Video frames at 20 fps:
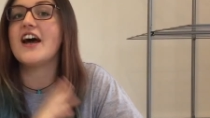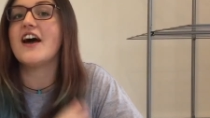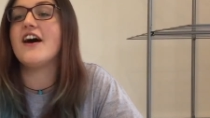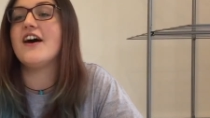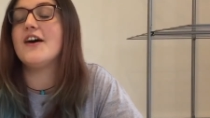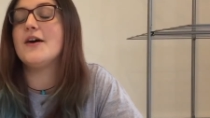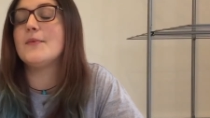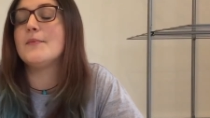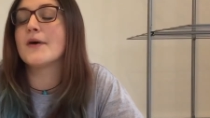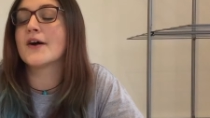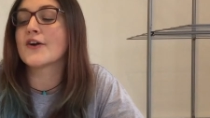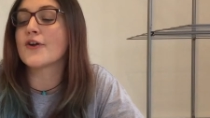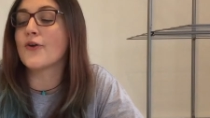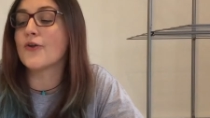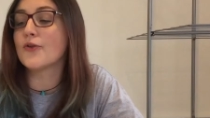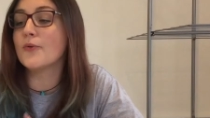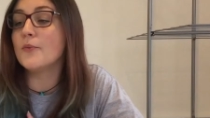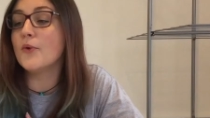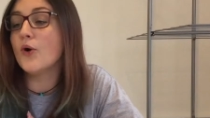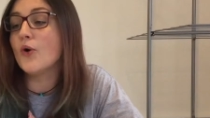I got
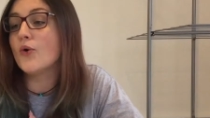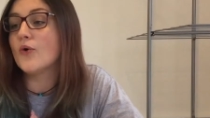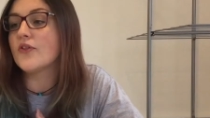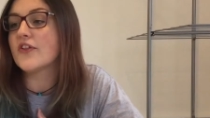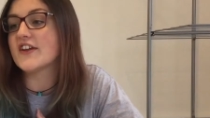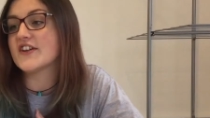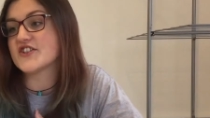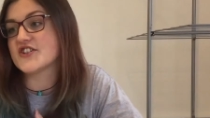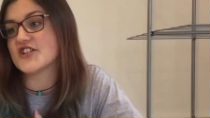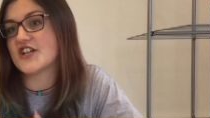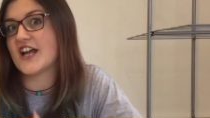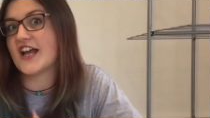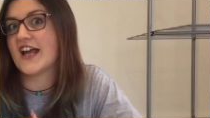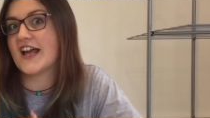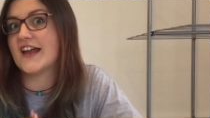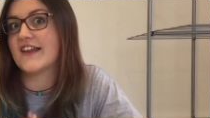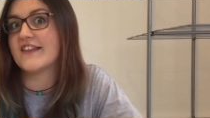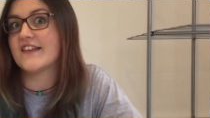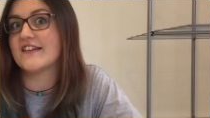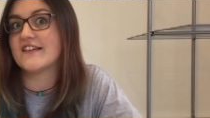them all this
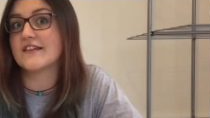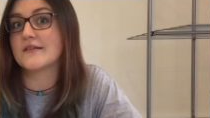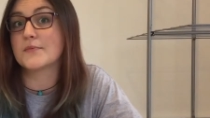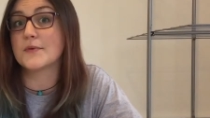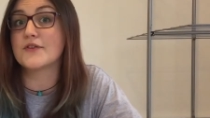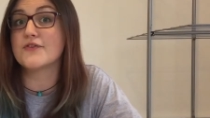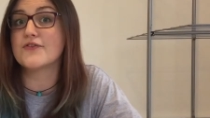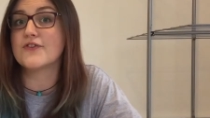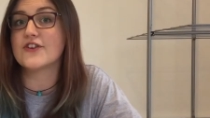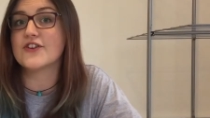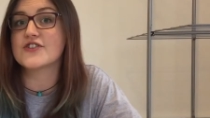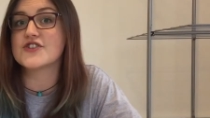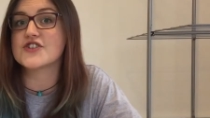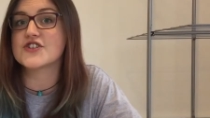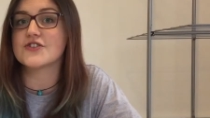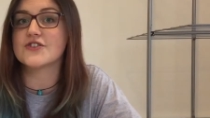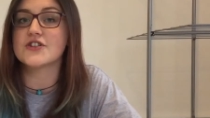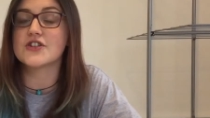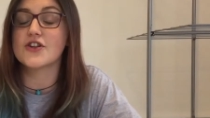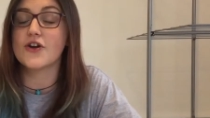year. This is my first
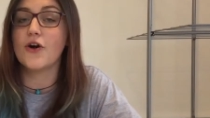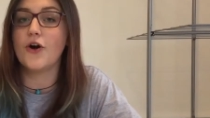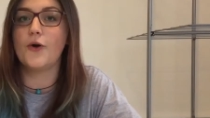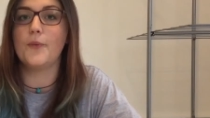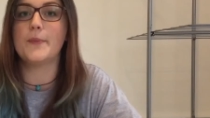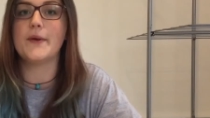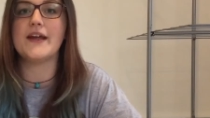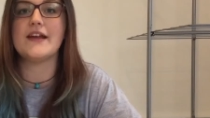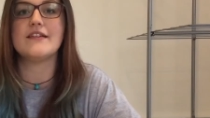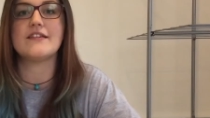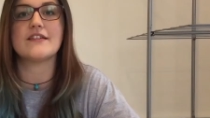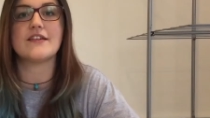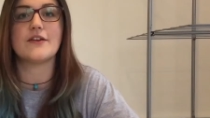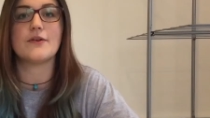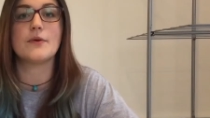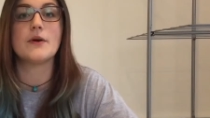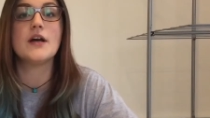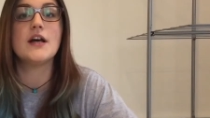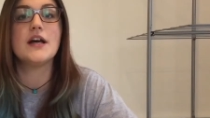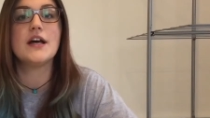year in the hobby,
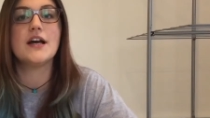so